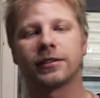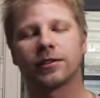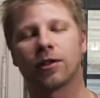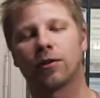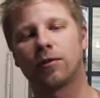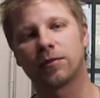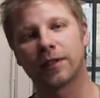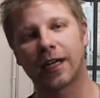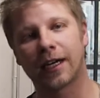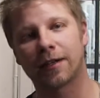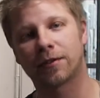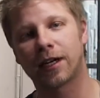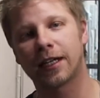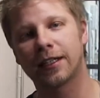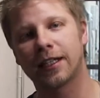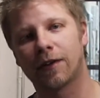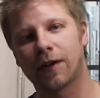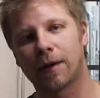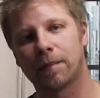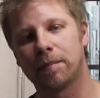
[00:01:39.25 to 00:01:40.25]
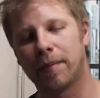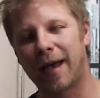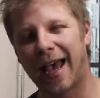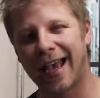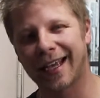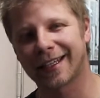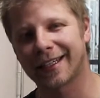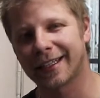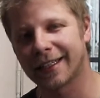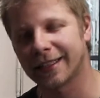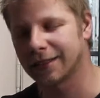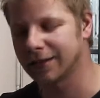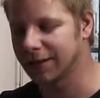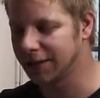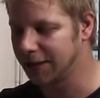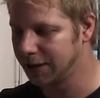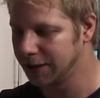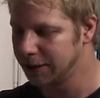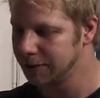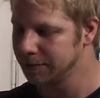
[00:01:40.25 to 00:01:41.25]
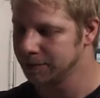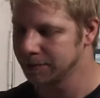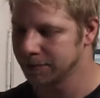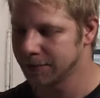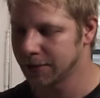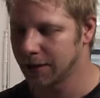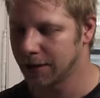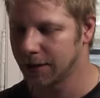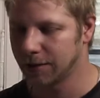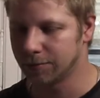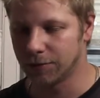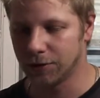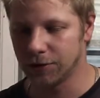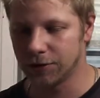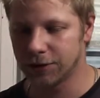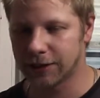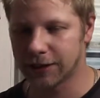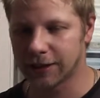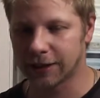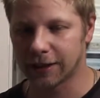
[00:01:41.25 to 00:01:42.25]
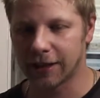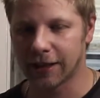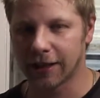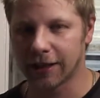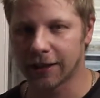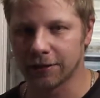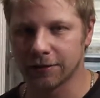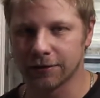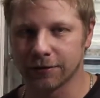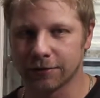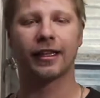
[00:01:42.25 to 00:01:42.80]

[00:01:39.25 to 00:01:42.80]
So right now I'm back in music again.